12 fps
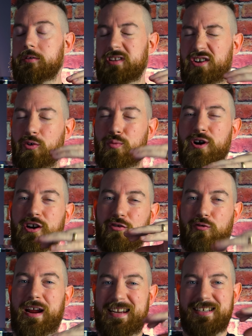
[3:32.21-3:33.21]
that all work
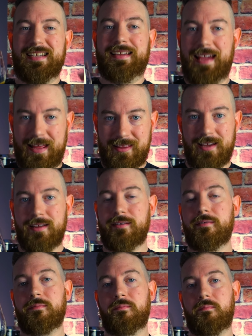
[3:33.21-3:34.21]
great together,
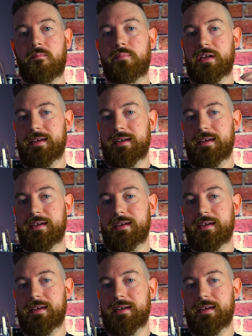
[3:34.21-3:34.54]
but